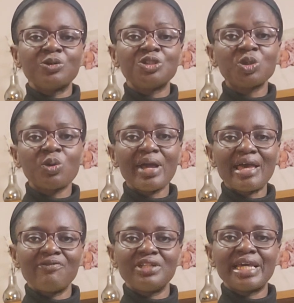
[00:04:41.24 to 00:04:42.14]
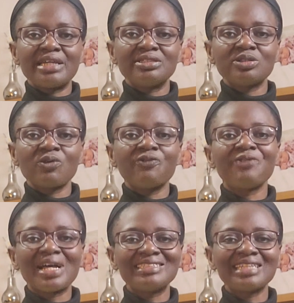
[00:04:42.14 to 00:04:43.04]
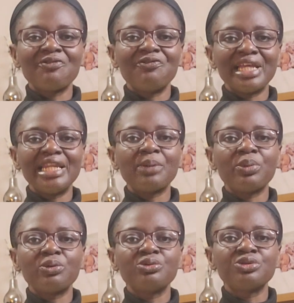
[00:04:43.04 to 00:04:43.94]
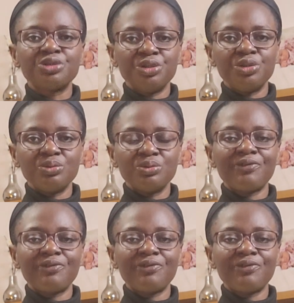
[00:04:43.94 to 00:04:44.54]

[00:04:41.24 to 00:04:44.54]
show evidence of funds available to you,